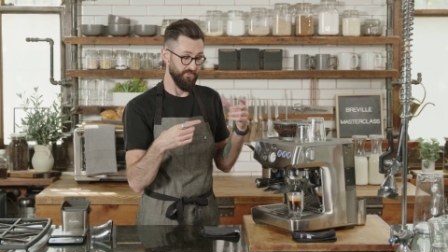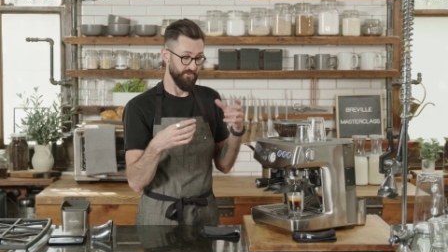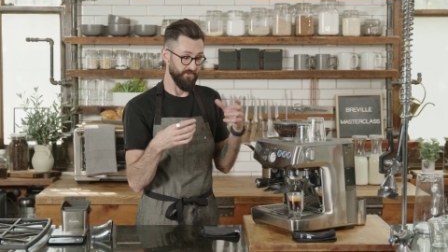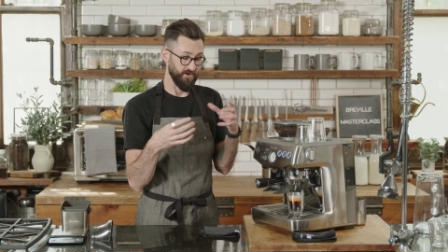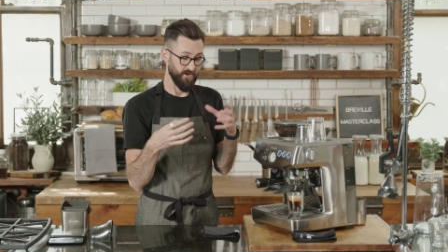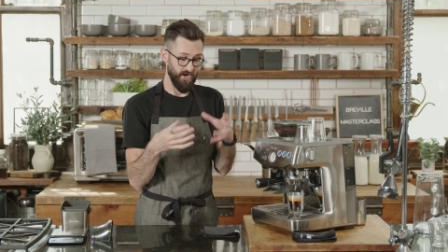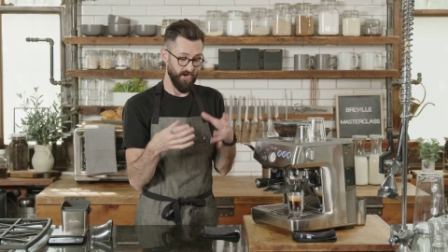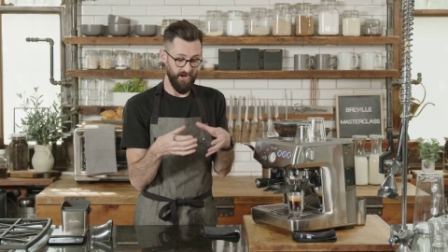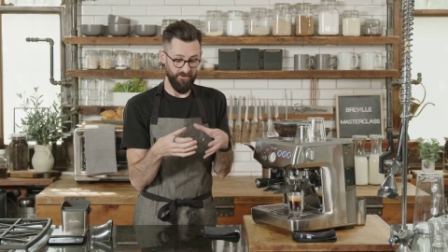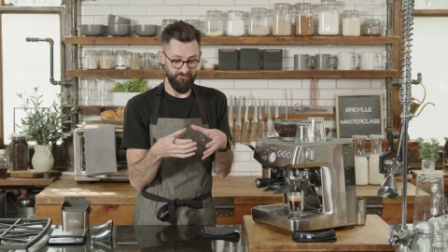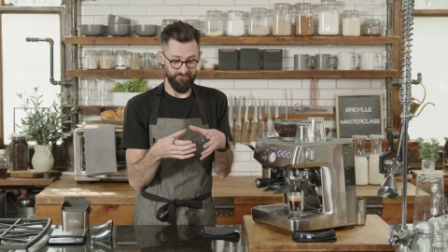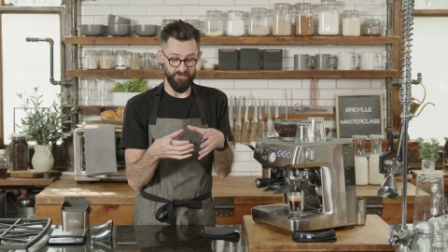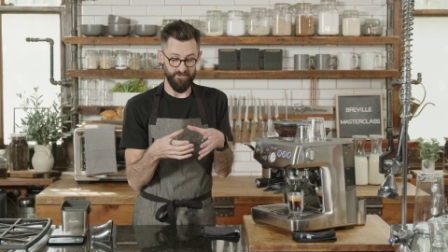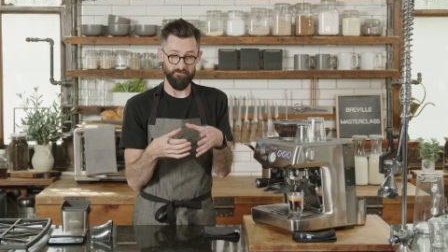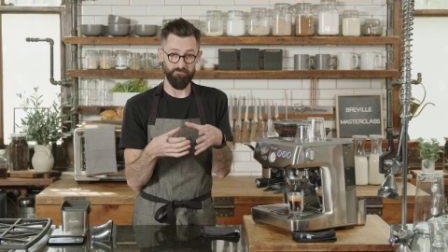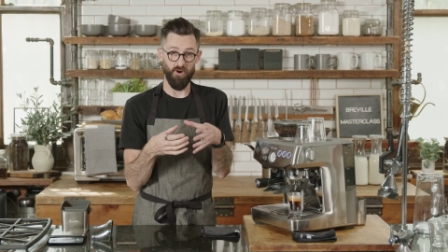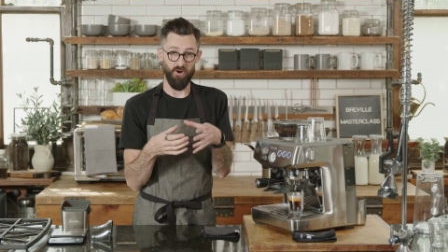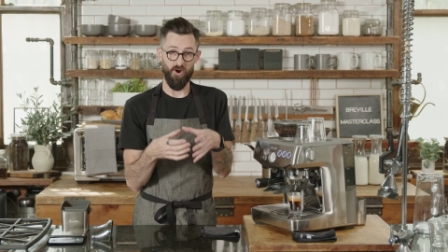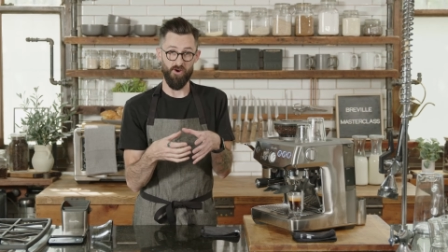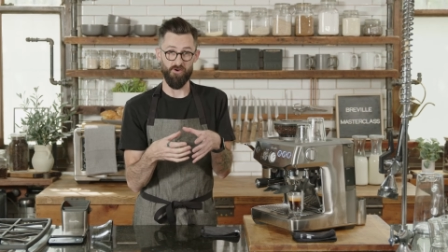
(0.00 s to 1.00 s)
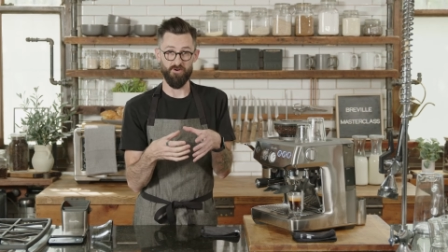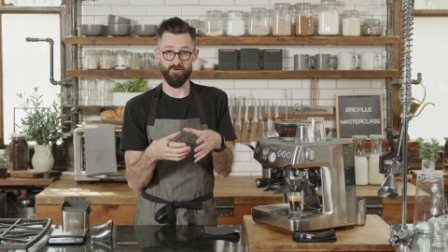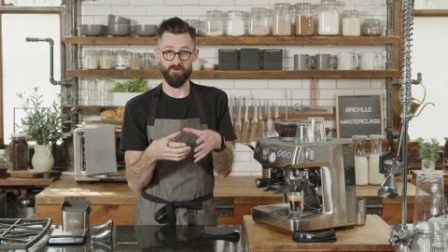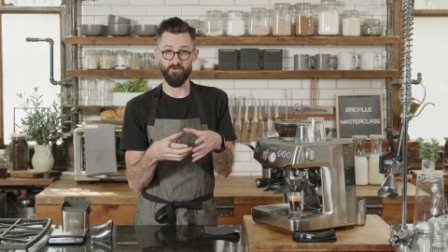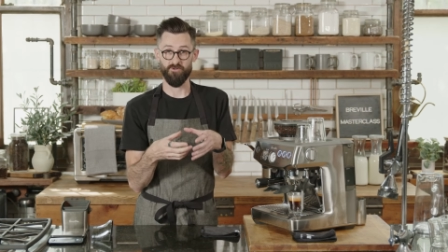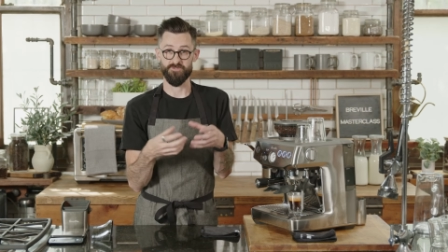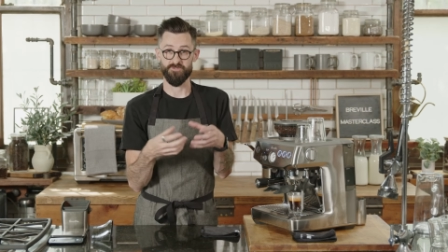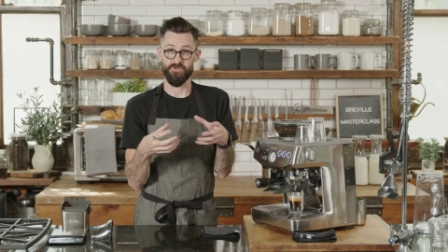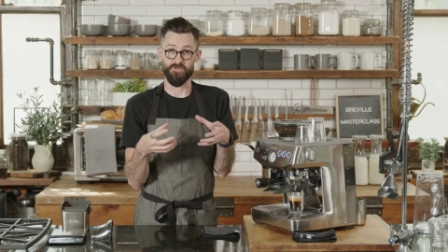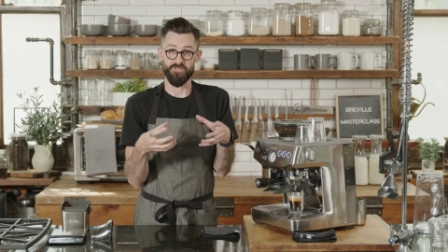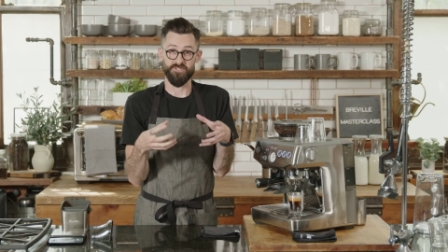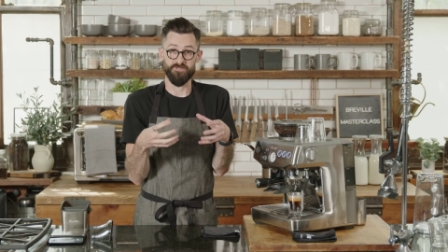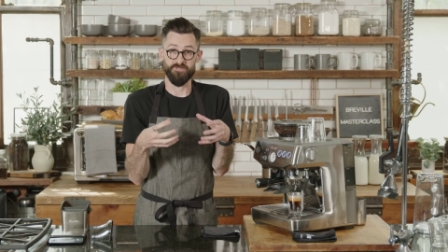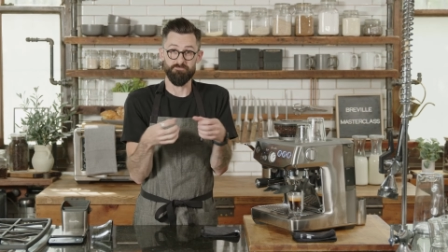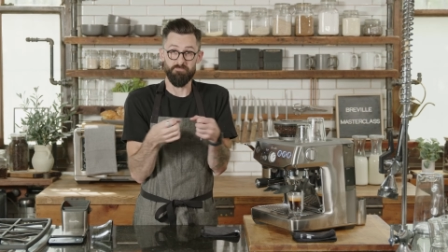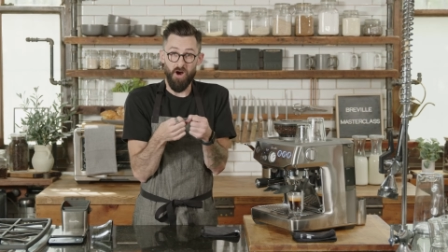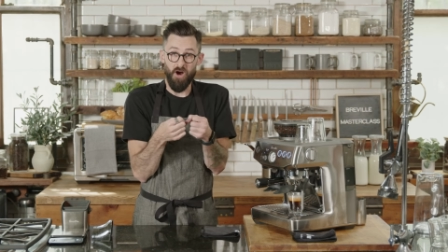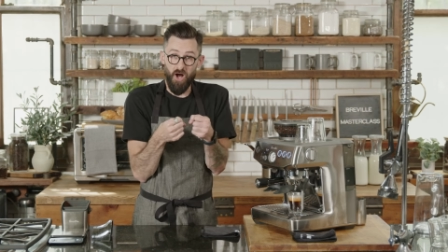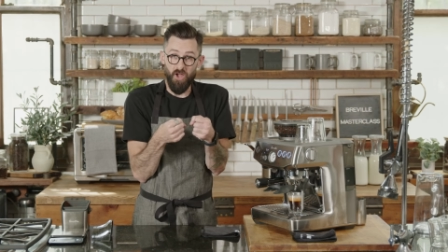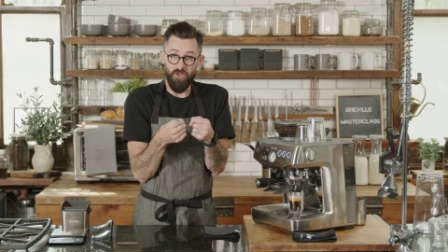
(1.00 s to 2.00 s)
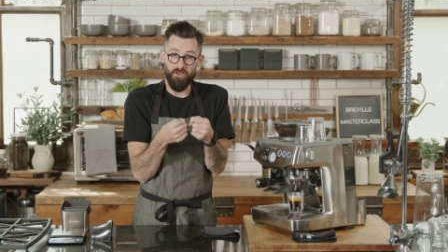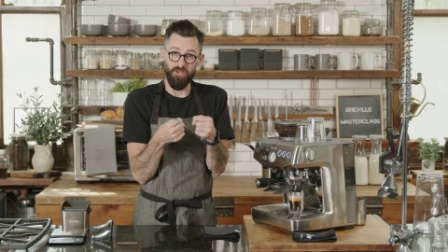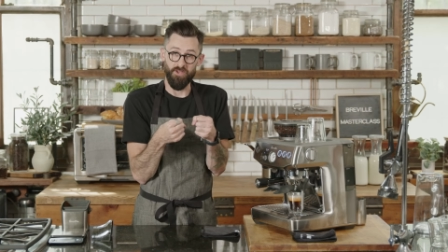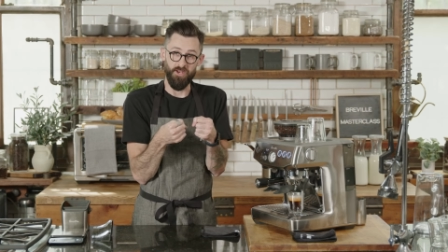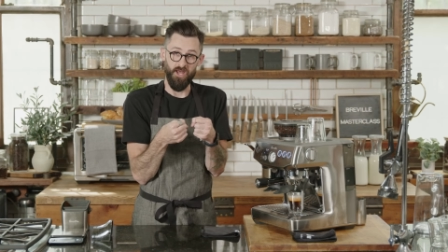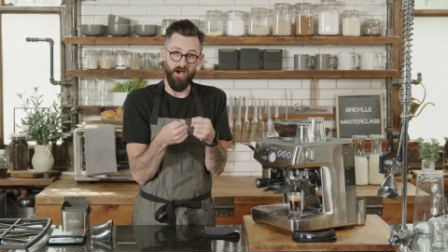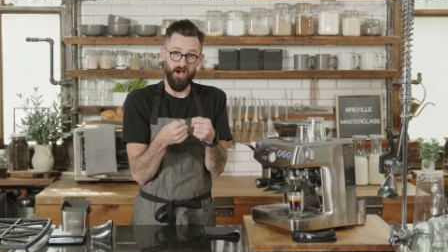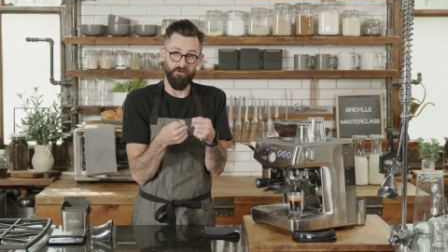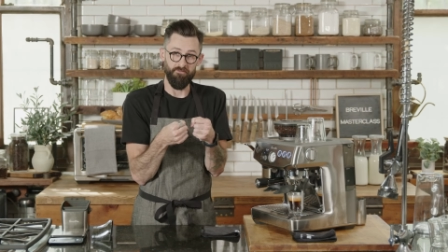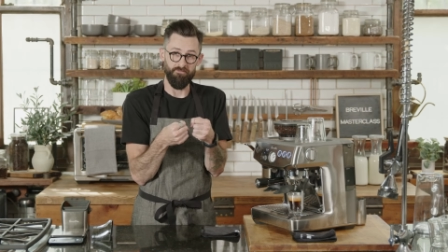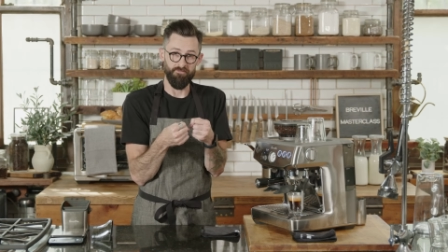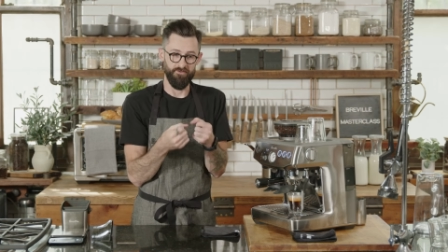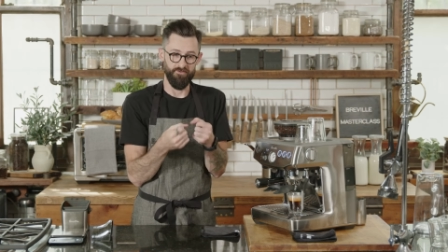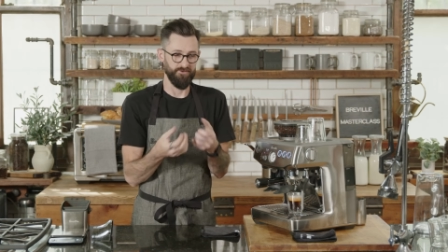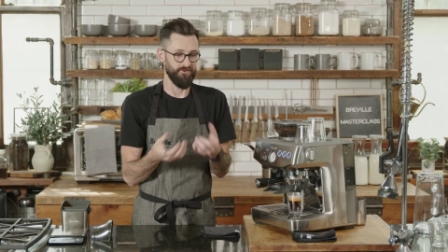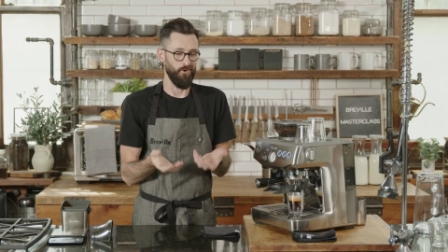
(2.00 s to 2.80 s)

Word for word: the coffee particles are small enough